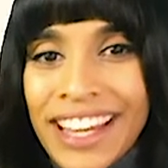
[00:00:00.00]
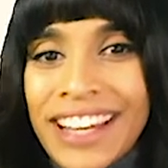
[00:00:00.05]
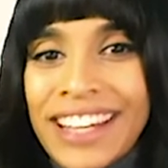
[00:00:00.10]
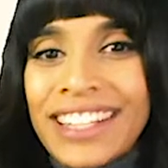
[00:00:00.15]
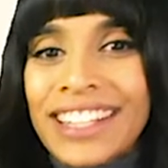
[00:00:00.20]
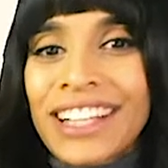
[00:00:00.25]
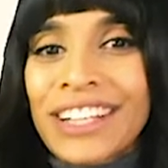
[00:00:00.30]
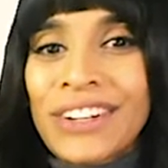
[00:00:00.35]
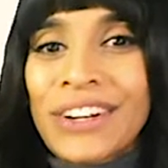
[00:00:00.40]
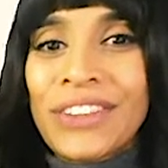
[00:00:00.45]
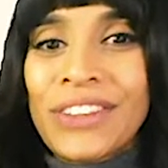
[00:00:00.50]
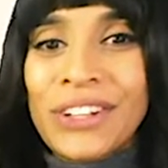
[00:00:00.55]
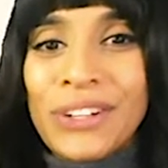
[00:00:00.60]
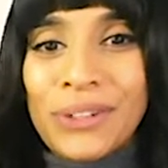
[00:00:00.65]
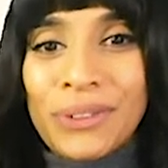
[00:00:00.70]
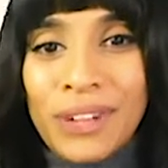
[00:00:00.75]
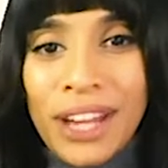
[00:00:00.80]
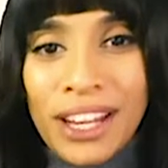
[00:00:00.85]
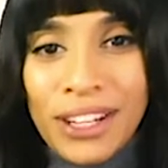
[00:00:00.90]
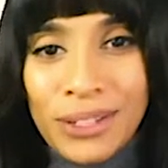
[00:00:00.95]
Click on the
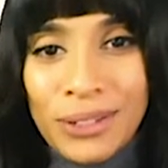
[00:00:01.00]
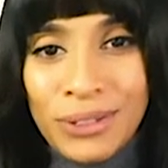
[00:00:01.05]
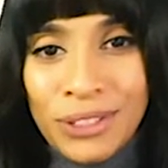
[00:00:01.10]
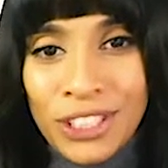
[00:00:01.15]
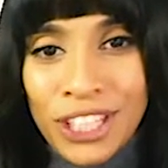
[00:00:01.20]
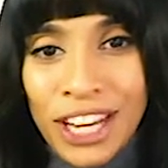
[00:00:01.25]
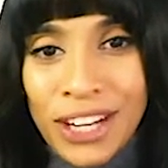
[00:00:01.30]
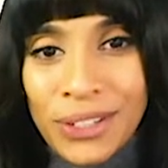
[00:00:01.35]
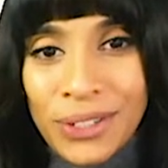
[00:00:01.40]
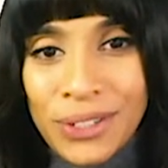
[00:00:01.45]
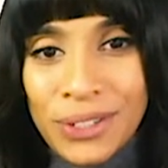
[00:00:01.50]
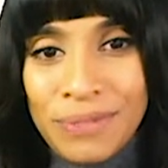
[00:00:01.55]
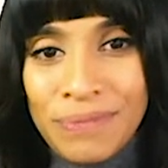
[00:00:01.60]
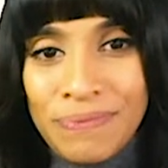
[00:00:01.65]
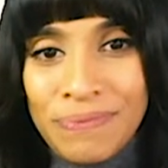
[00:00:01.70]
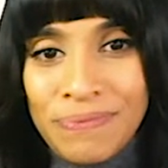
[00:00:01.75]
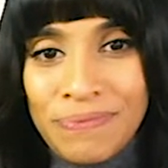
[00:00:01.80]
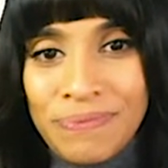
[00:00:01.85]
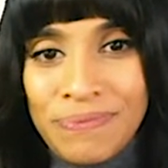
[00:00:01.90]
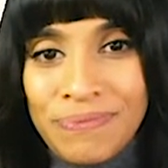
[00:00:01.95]
Create New Channel,
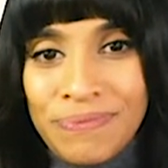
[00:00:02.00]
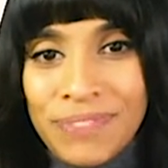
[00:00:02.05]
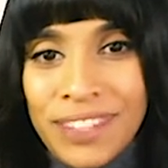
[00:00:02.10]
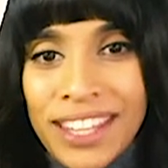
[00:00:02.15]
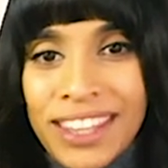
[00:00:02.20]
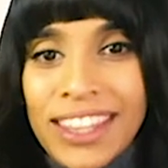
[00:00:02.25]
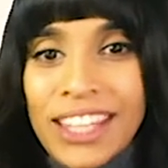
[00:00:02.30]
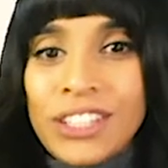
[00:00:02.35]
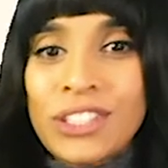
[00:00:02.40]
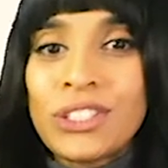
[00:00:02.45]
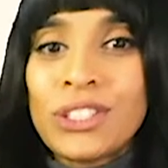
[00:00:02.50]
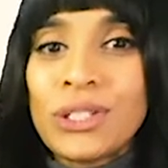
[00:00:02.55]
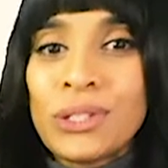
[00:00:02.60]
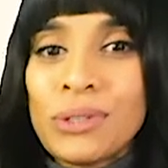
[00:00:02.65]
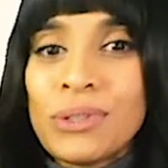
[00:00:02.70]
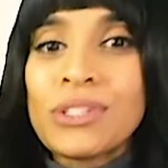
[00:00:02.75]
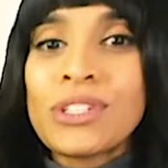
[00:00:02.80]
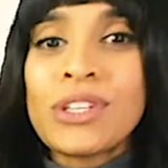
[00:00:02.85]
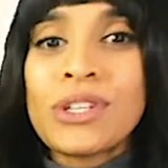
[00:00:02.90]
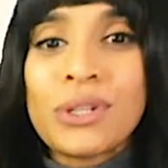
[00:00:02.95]
then
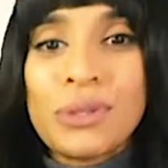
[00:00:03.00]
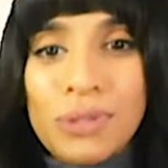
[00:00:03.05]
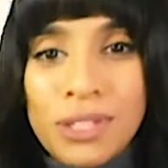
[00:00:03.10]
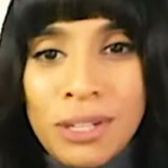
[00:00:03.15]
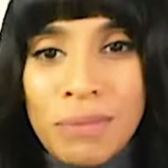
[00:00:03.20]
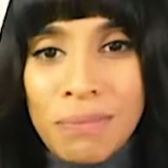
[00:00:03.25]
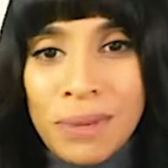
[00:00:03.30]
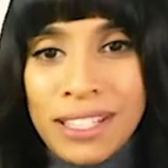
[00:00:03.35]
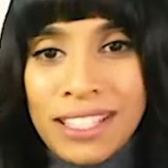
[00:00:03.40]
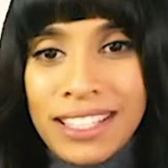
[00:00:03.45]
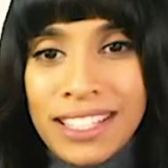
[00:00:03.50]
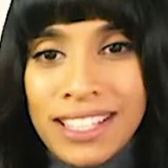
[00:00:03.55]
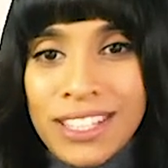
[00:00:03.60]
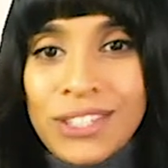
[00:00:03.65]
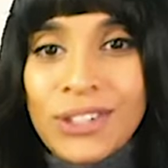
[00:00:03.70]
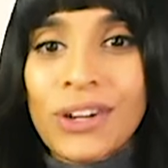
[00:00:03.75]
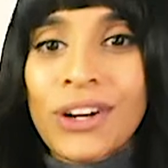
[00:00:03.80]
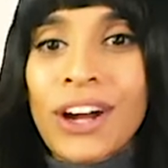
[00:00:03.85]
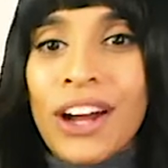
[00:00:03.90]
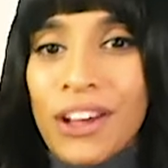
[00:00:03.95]
choose Use a Business
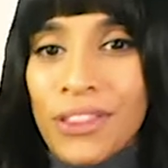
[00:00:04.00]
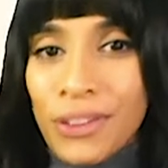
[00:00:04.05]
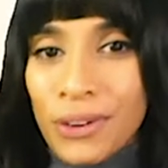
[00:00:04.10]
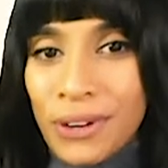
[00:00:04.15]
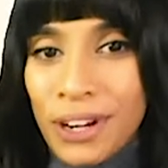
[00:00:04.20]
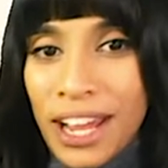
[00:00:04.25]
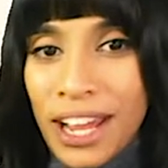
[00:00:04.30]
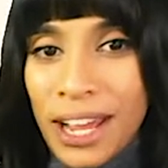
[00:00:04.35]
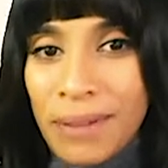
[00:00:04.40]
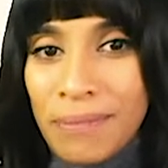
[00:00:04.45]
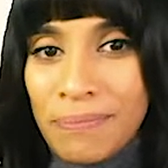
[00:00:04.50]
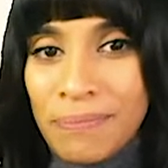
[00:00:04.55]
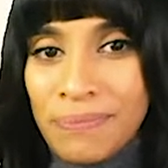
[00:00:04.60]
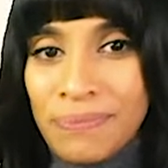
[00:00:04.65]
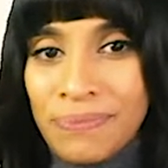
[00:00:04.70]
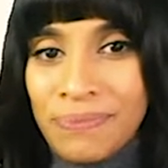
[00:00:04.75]
or Other Name.